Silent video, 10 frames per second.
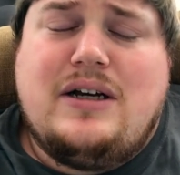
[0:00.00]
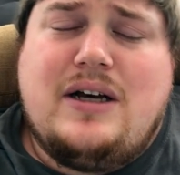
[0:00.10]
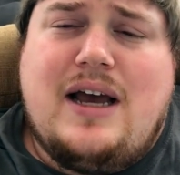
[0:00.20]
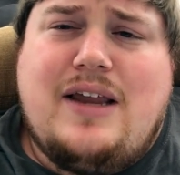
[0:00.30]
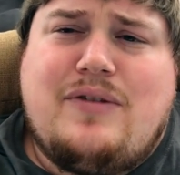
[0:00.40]

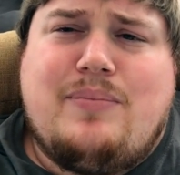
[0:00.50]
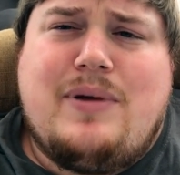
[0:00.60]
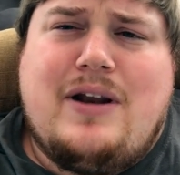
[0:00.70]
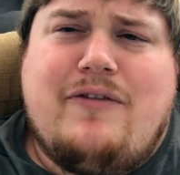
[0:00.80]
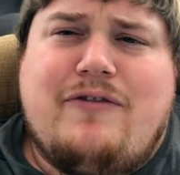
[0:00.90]
It's
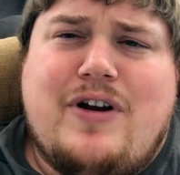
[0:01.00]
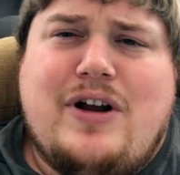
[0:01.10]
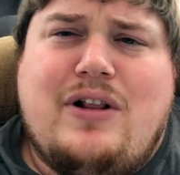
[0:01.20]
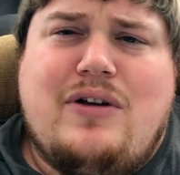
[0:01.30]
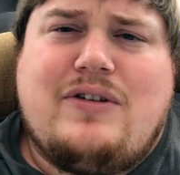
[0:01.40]
been a very
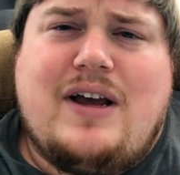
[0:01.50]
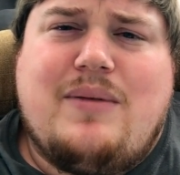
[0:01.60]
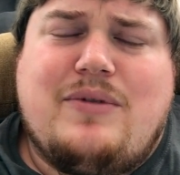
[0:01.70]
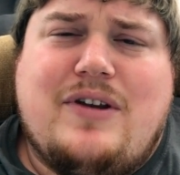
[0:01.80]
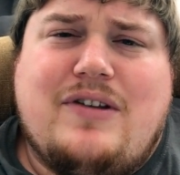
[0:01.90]
long
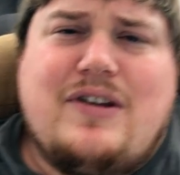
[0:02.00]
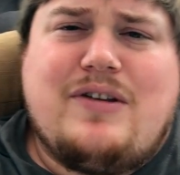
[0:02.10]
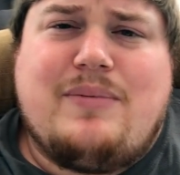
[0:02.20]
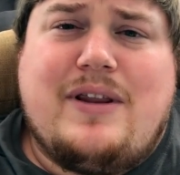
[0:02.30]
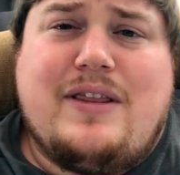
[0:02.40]
time since it's
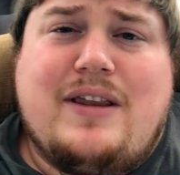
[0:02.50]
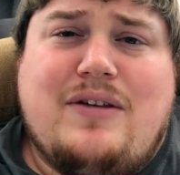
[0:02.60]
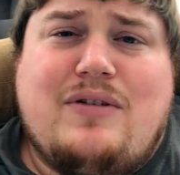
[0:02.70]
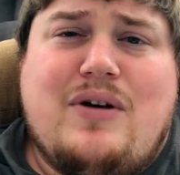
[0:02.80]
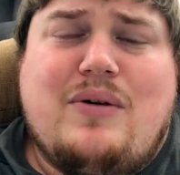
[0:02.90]
been
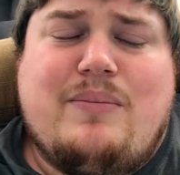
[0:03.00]
this long,